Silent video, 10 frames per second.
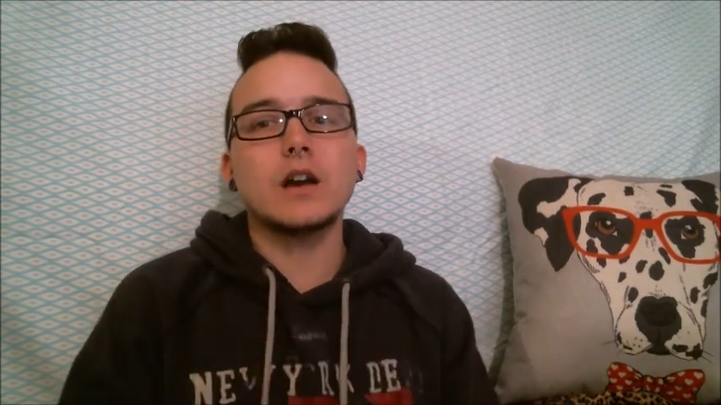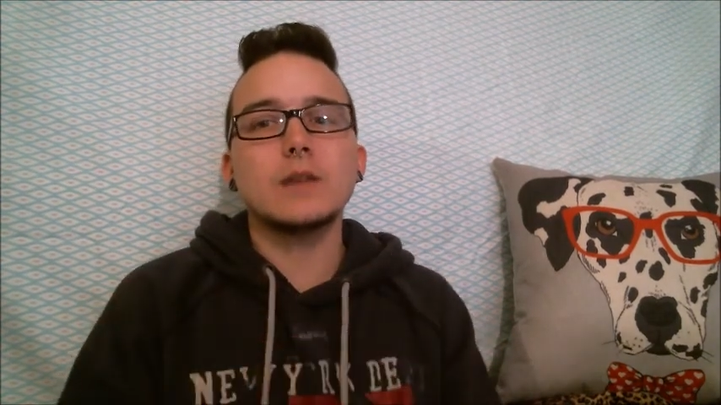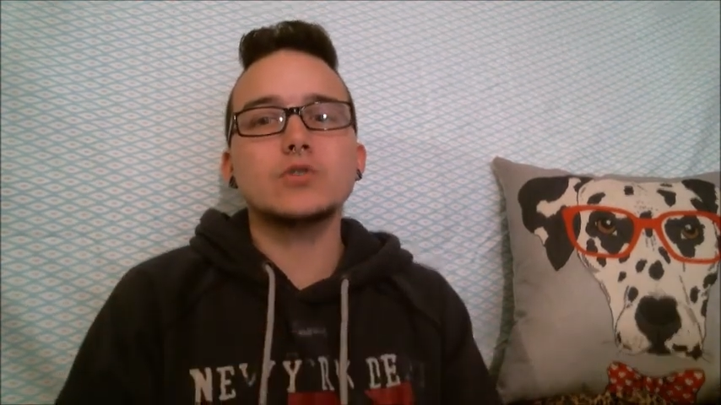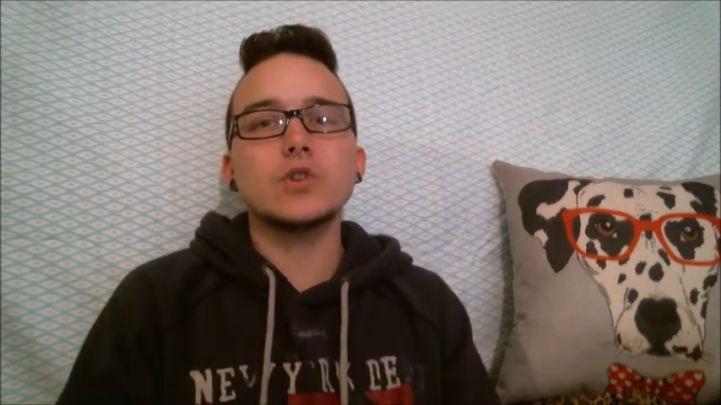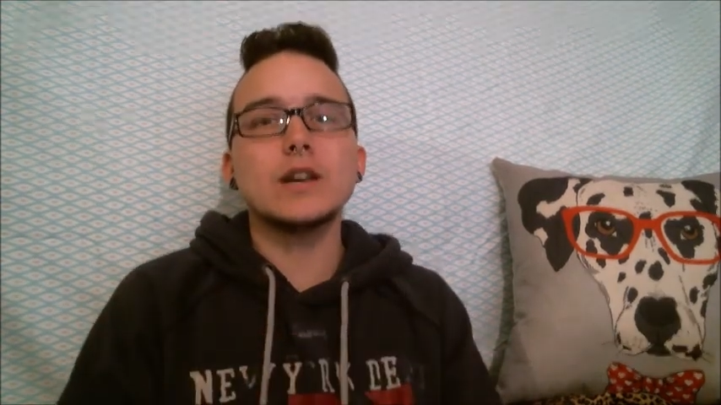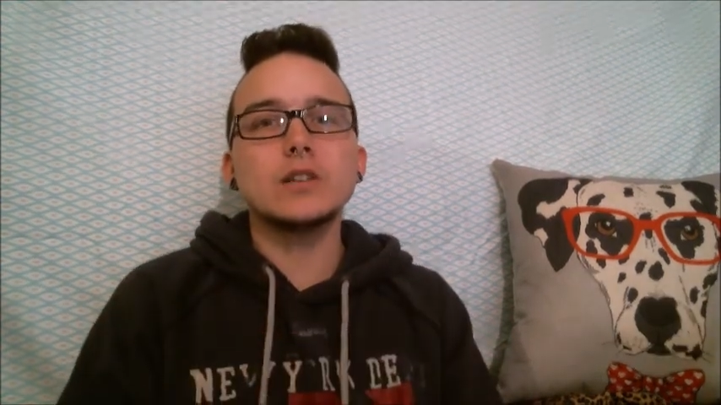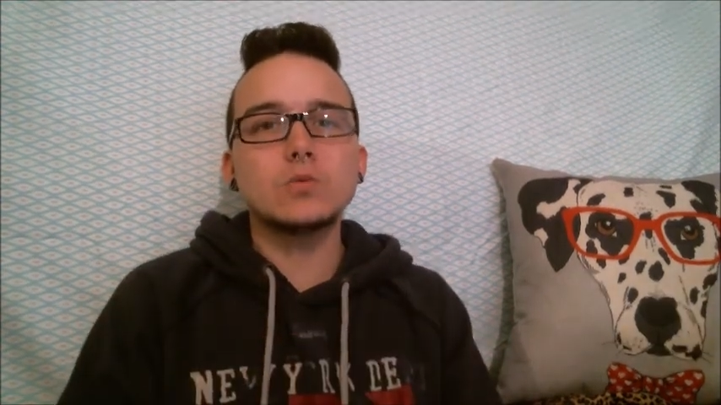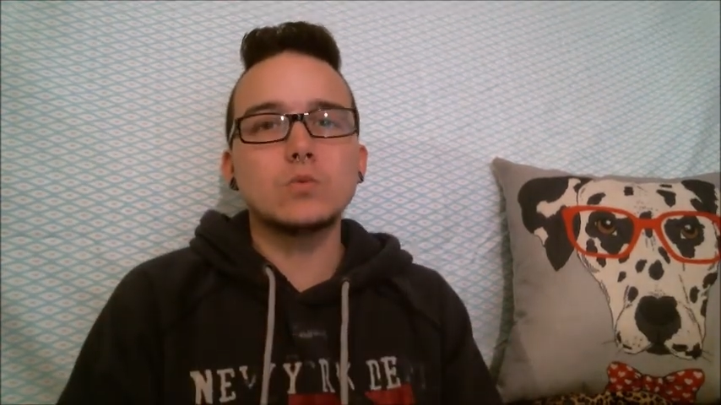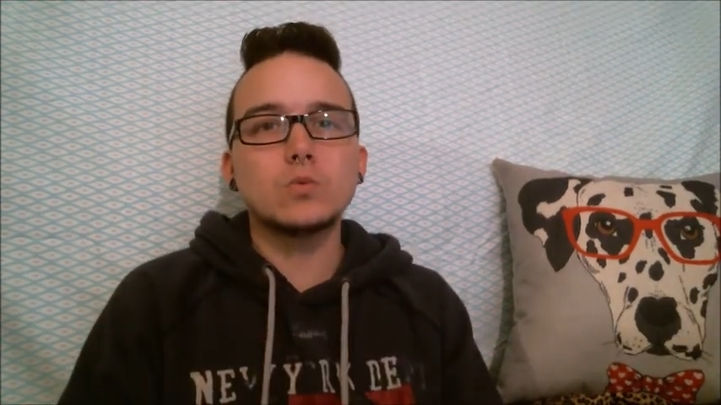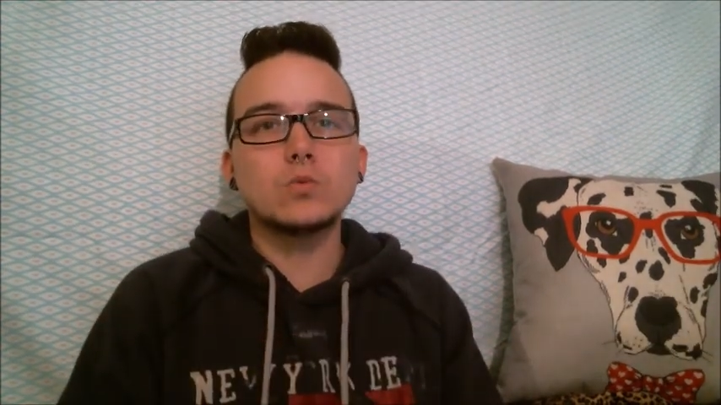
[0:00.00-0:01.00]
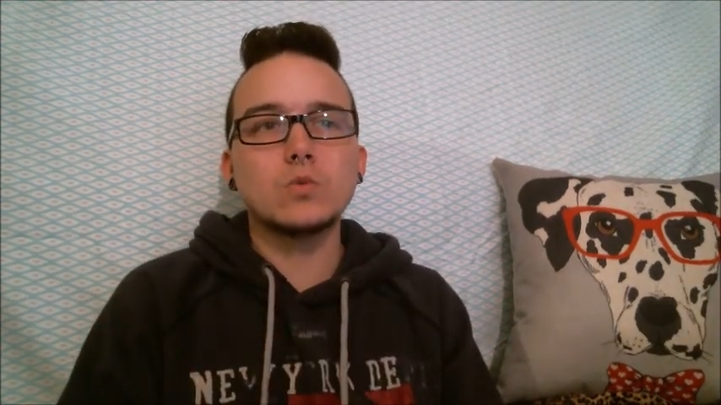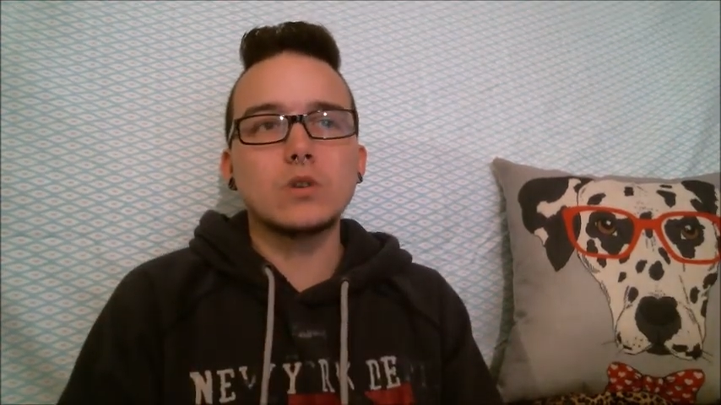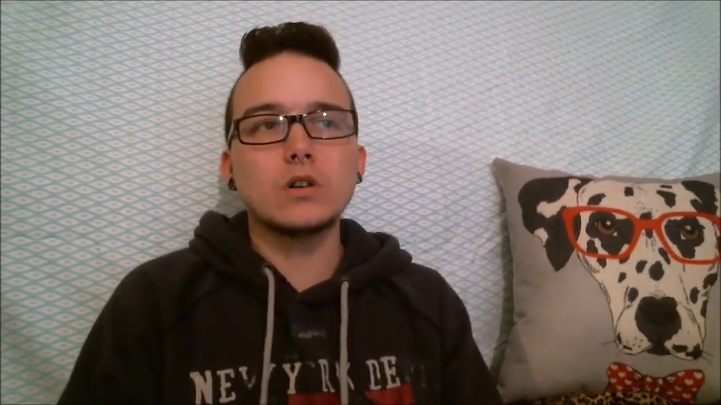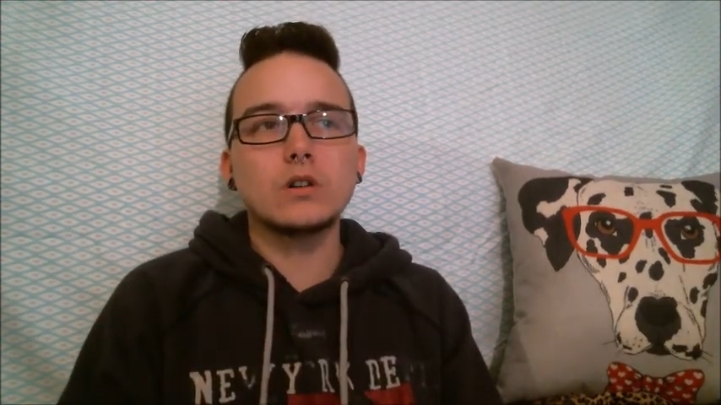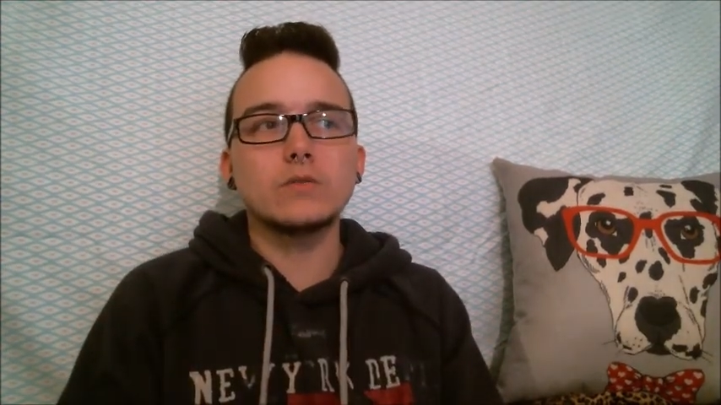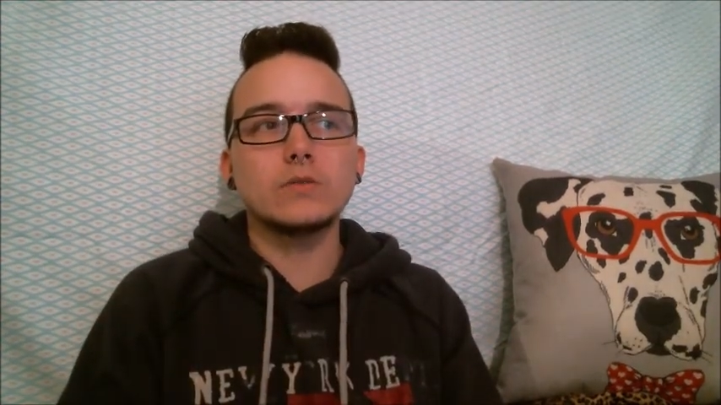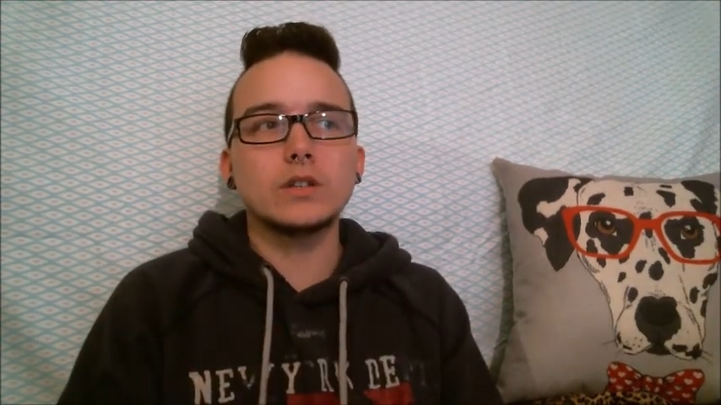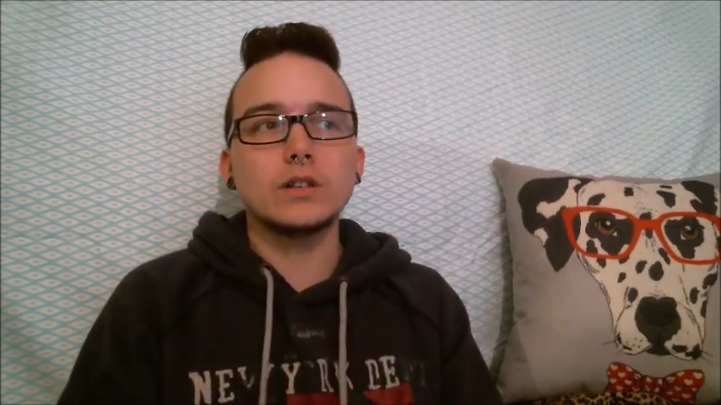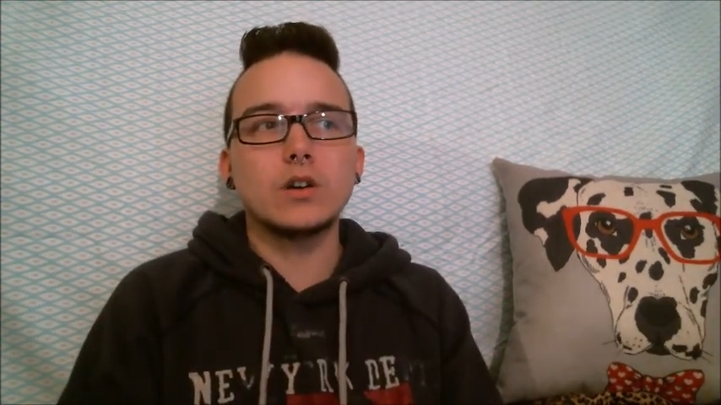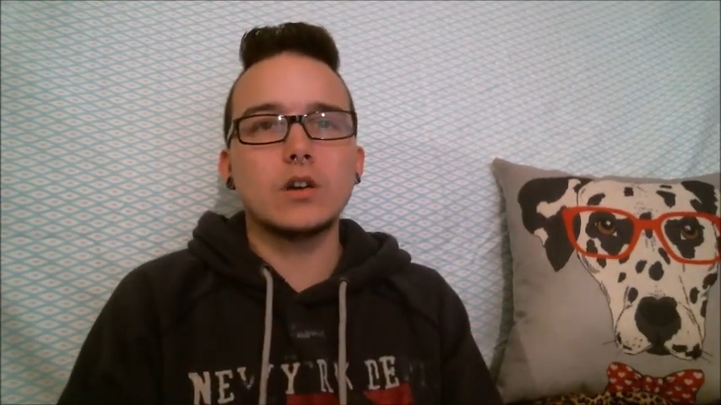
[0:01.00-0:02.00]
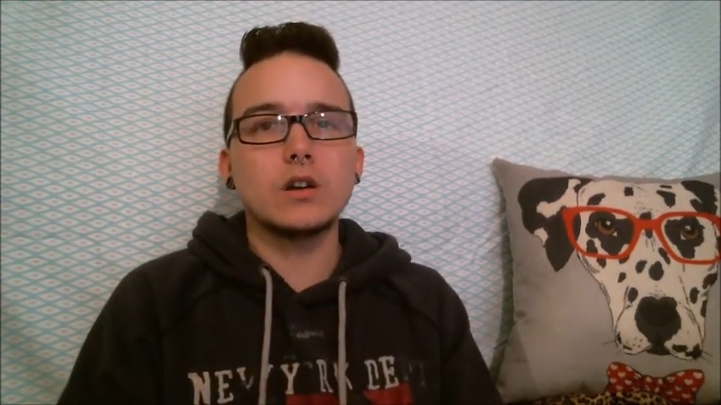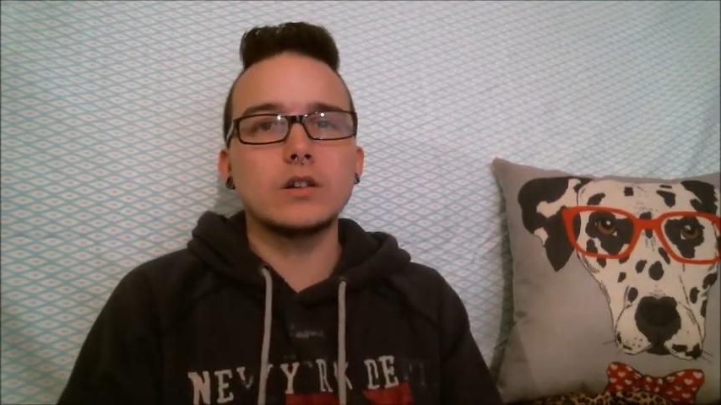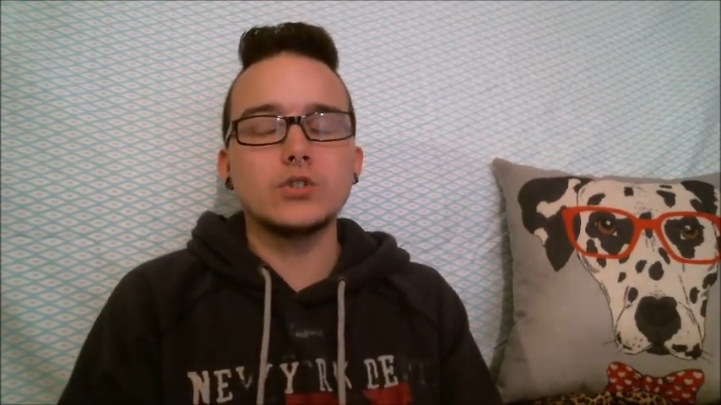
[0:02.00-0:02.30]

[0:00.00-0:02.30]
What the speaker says: I'm trying to work really hard